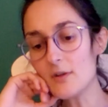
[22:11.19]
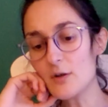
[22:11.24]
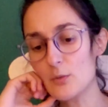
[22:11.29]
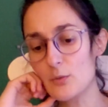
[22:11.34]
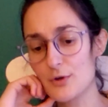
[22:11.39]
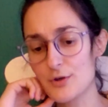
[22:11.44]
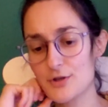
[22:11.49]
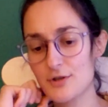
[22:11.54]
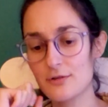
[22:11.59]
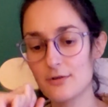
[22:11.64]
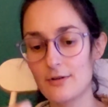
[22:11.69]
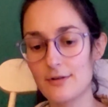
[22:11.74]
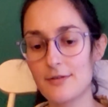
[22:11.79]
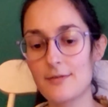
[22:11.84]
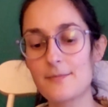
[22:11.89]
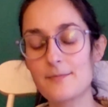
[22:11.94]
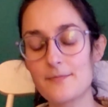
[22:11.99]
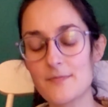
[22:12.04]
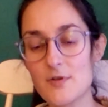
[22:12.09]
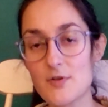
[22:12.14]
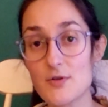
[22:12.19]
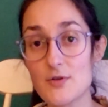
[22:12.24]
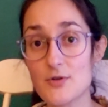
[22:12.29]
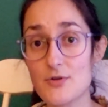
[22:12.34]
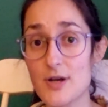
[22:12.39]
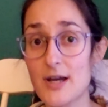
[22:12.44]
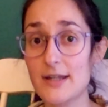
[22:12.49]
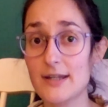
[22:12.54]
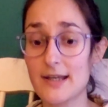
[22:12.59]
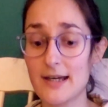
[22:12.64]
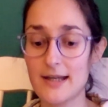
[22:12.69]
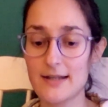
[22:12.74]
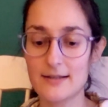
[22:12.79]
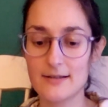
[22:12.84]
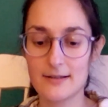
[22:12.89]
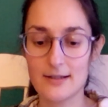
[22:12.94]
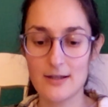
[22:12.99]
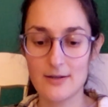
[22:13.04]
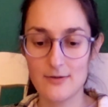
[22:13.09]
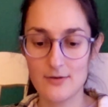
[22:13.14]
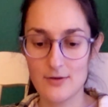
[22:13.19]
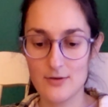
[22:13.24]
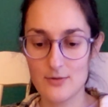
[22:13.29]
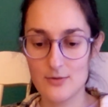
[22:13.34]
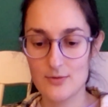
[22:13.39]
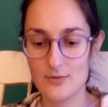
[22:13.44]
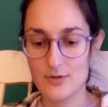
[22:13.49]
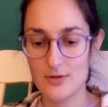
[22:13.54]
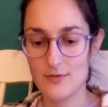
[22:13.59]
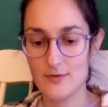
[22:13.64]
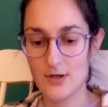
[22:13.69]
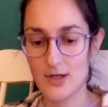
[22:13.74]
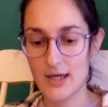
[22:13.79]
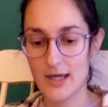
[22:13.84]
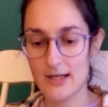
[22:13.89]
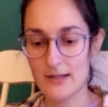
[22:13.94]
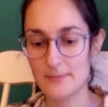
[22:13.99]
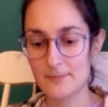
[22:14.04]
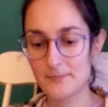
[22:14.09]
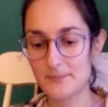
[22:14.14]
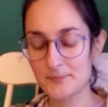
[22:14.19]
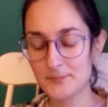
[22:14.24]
washcloth. So try that if you can.